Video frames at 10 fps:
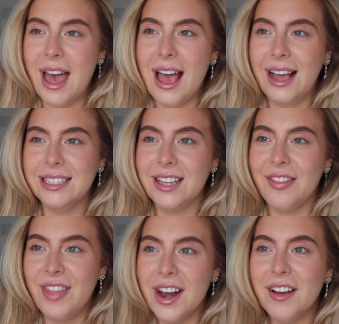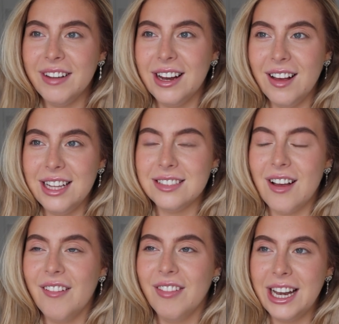and then I realised
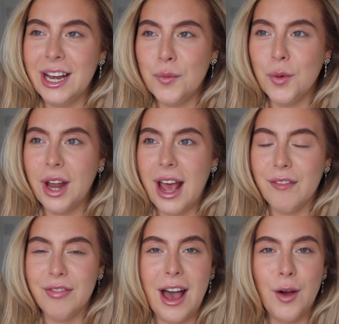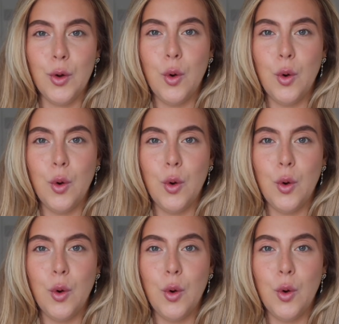I really didn't want to have that on